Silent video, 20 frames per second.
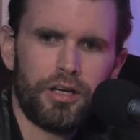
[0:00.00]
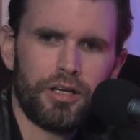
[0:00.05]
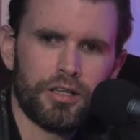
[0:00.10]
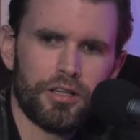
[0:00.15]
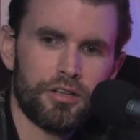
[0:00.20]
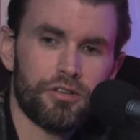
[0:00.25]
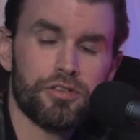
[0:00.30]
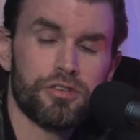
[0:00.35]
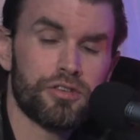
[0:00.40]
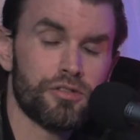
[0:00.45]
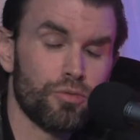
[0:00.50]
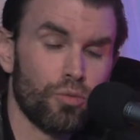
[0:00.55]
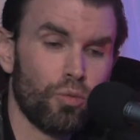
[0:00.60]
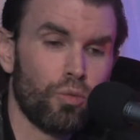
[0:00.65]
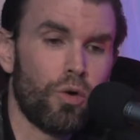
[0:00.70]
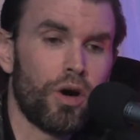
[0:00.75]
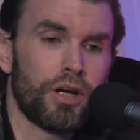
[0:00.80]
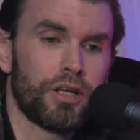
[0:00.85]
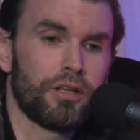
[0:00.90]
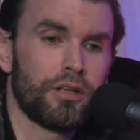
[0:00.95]
This is
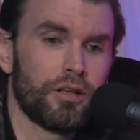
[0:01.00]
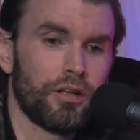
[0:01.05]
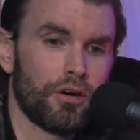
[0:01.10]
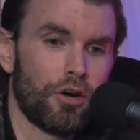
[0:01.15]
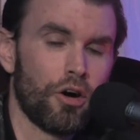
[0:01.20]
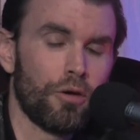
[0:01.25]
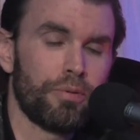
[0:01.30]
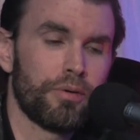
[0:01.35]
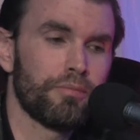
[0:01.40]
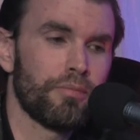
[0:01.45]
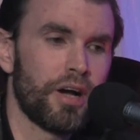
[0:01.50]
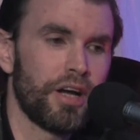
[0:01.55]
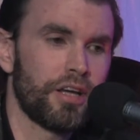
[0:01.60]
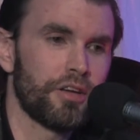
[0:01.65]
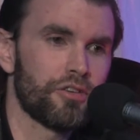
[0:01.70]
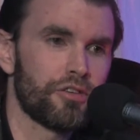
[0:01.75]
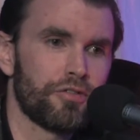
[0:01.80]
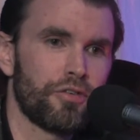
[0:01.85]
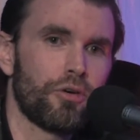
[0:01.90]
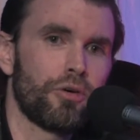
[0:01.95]
what open mic
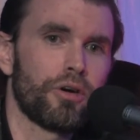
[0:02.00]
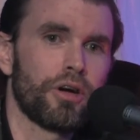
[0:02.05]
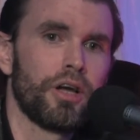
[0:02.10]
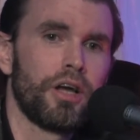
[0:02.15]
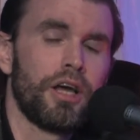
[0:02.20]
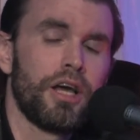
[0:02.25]
is for.